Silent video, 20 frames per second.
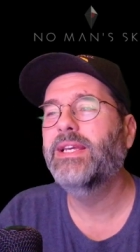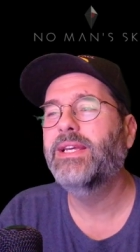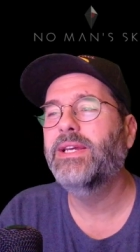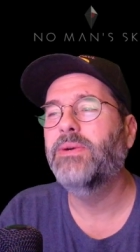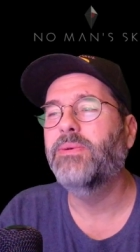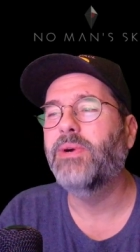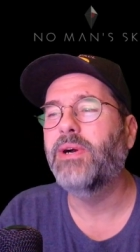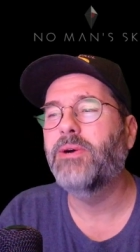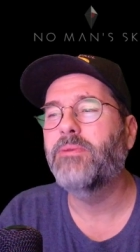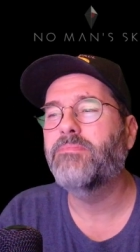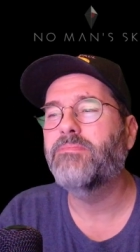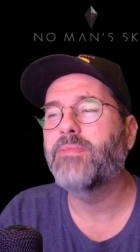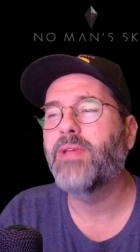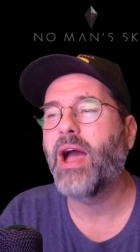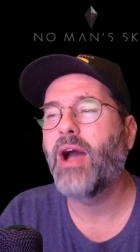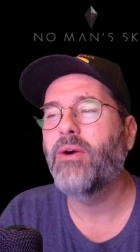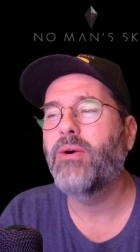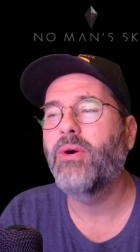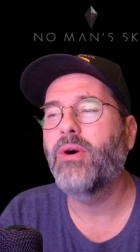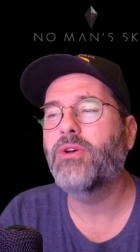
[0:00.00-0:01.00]
Well,
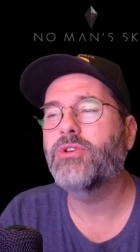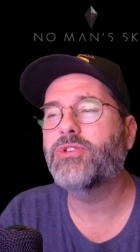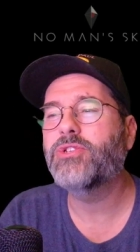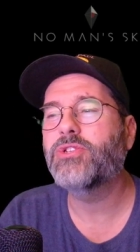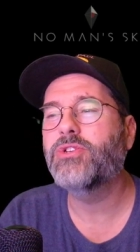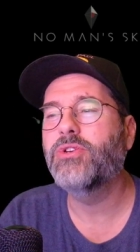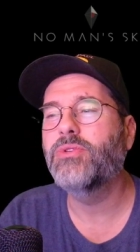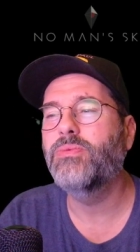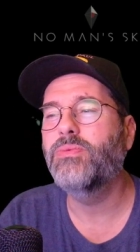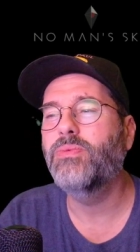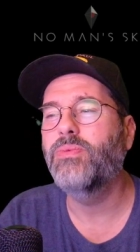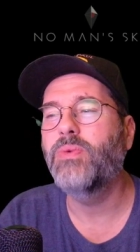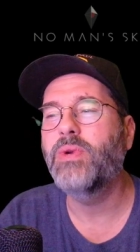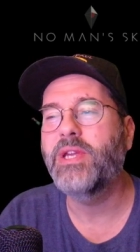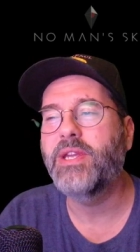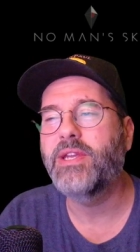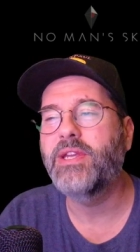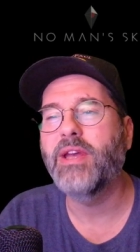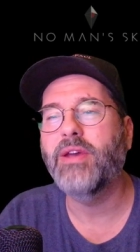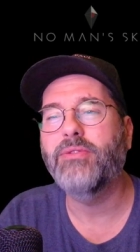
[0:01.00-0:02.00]
how else could
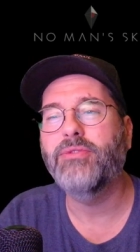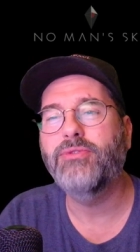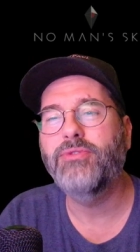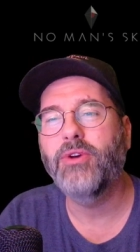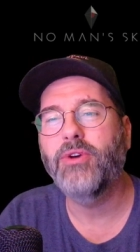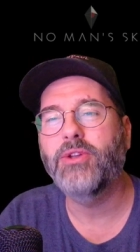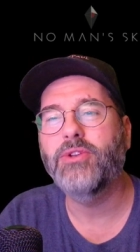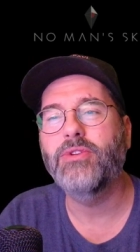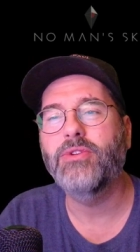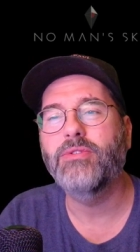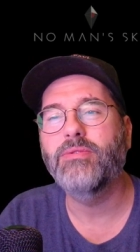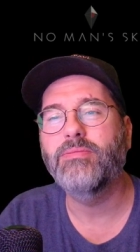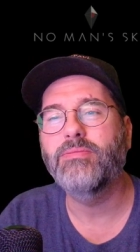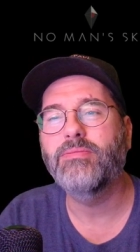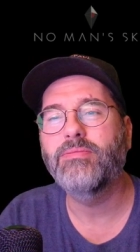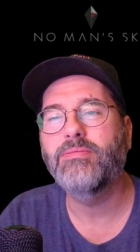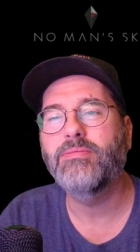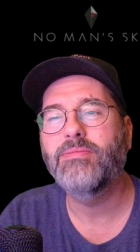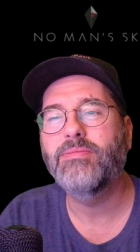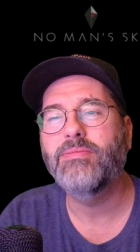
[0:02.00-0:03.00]
we have fun
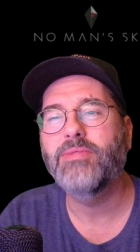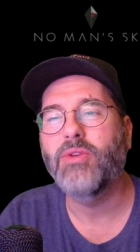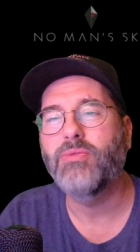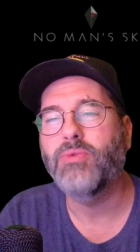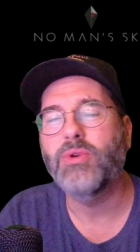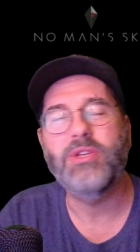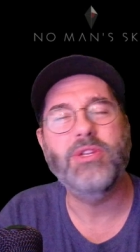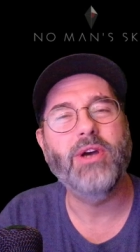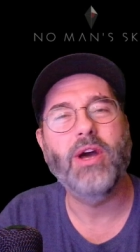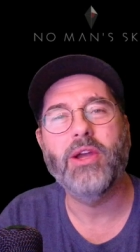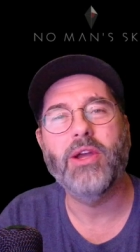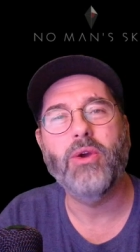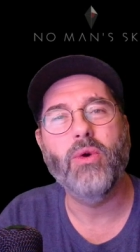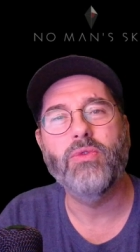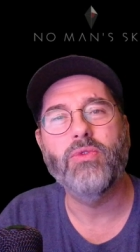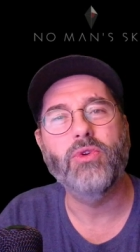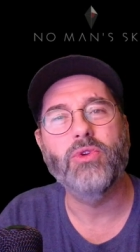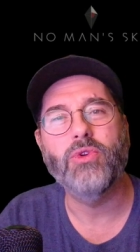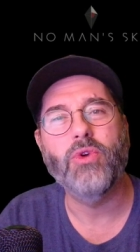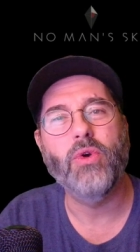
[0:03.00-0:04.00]
if we die
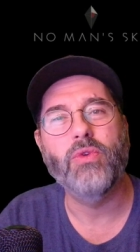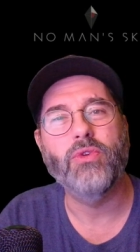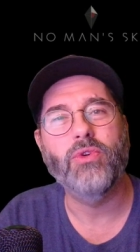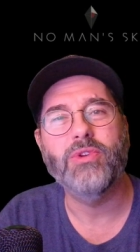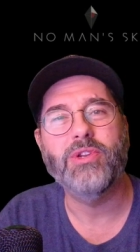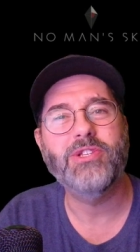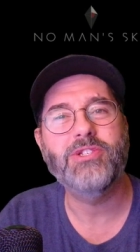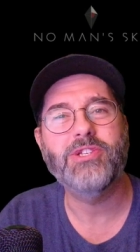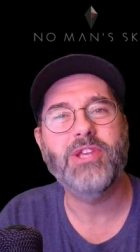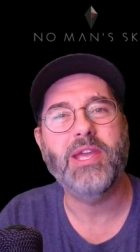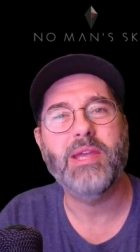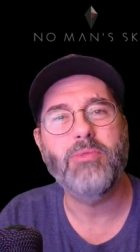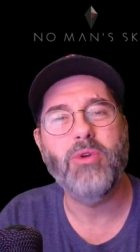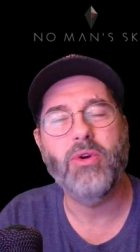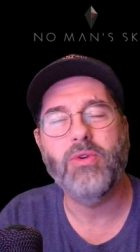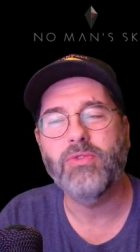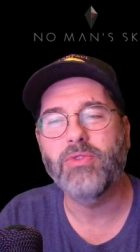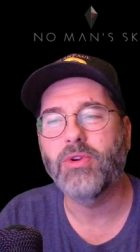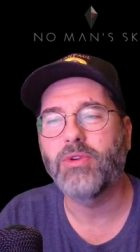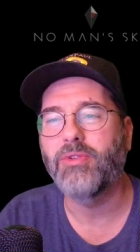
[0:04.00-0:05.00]
over and over and it's game
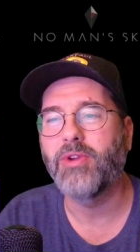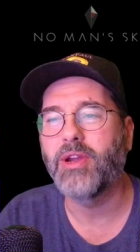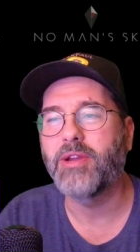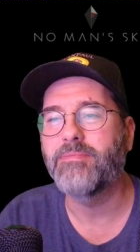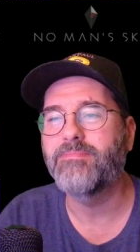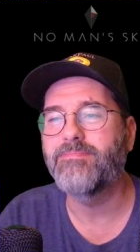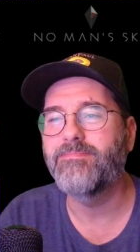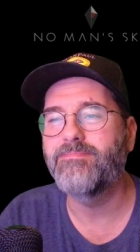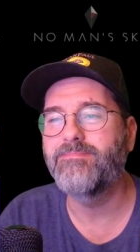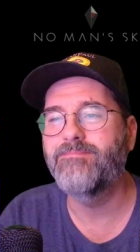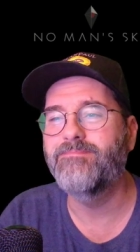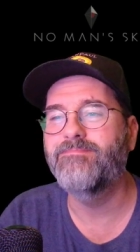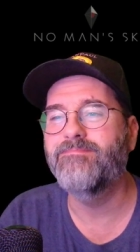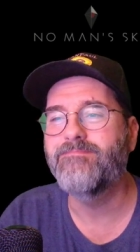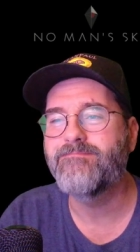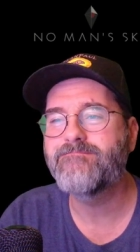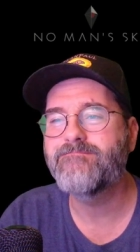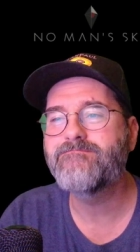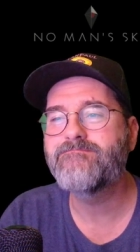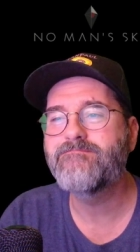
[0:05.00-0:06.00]
over, right?
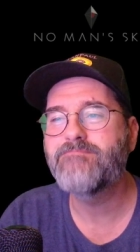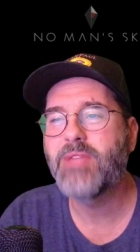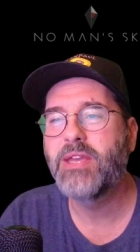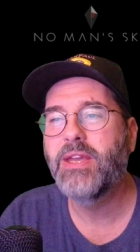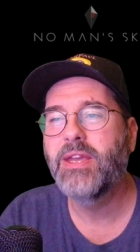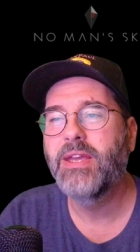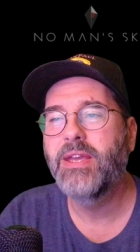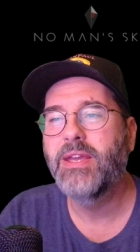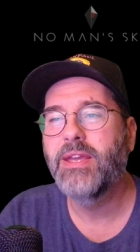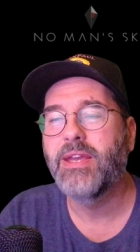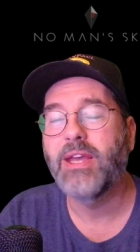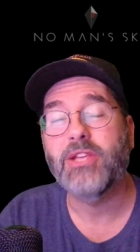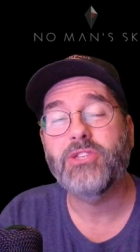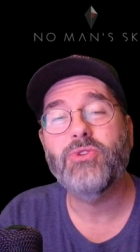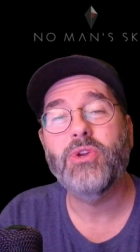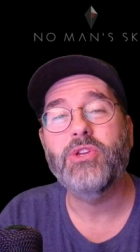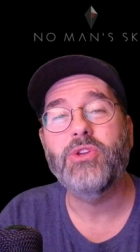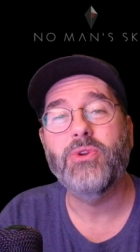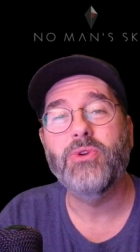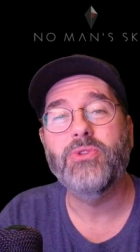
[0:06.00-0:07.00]
That's
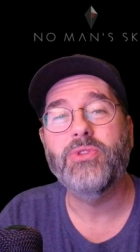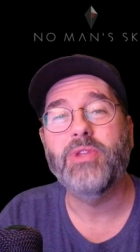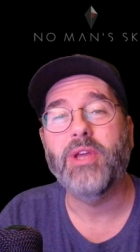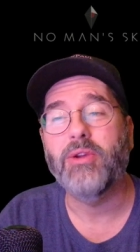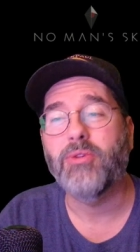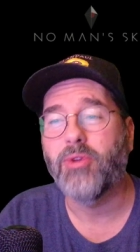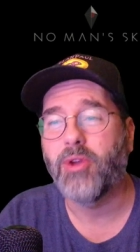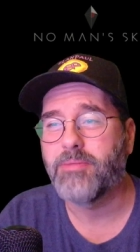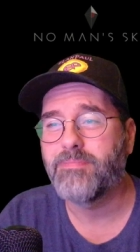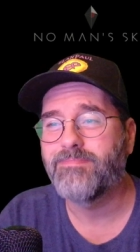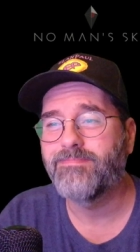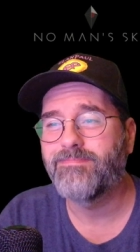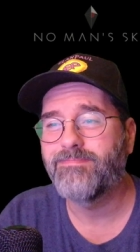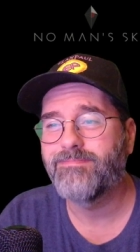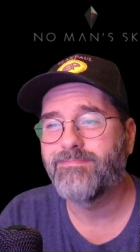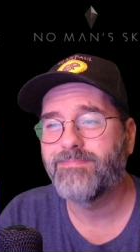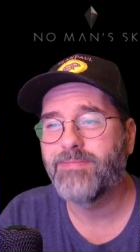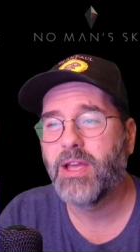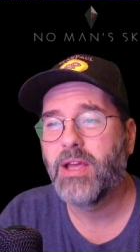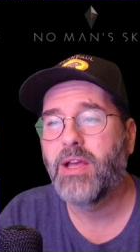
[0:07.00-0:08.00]
right, you heard that right.
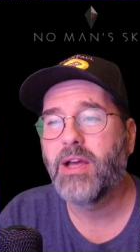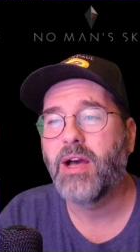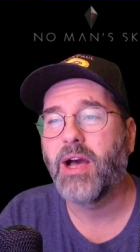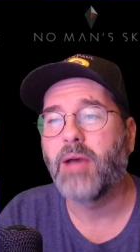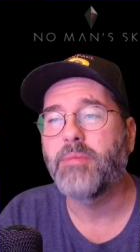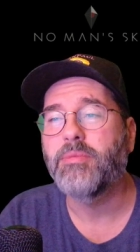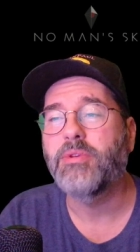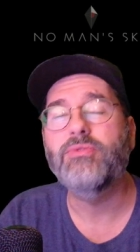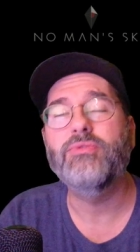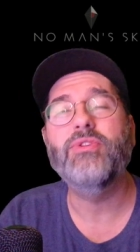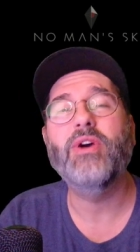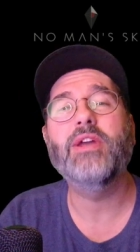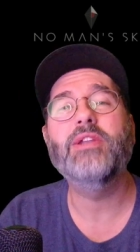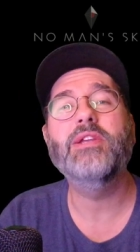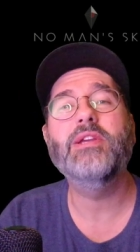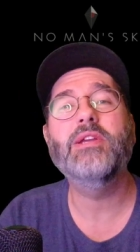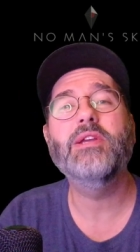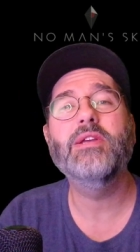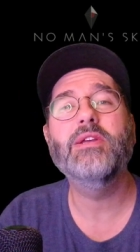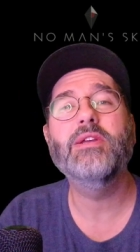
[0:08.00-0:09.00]
I'm
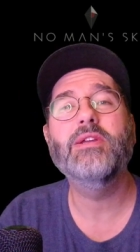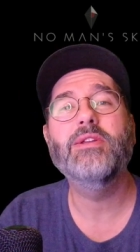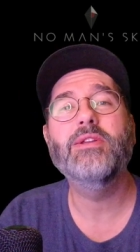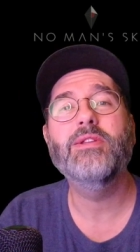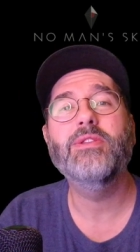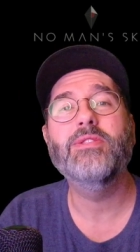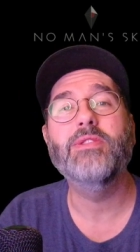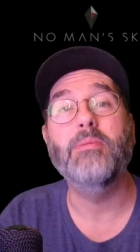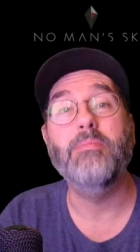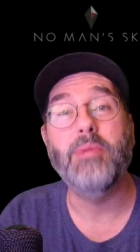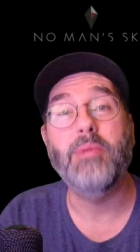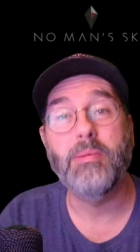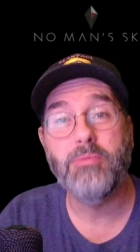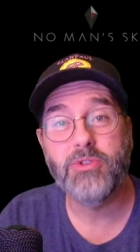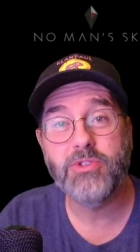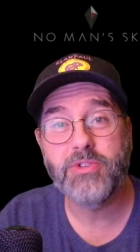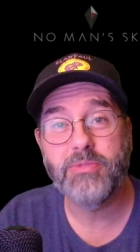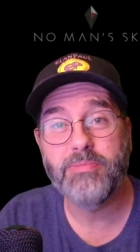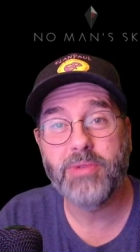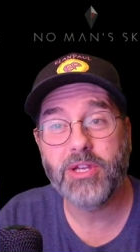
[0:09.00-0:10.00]
inviting the
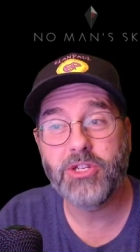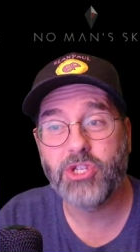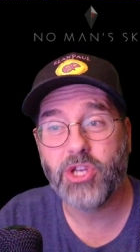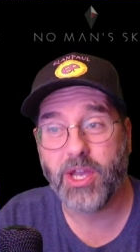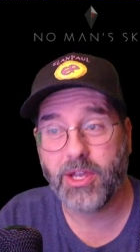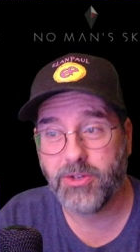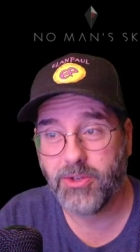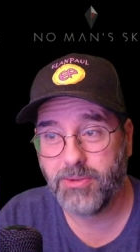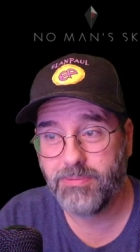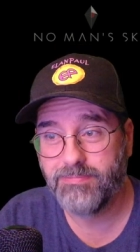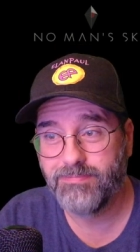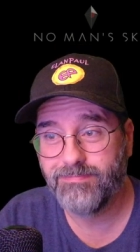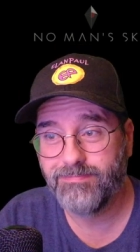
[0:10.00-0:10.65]
members of my channel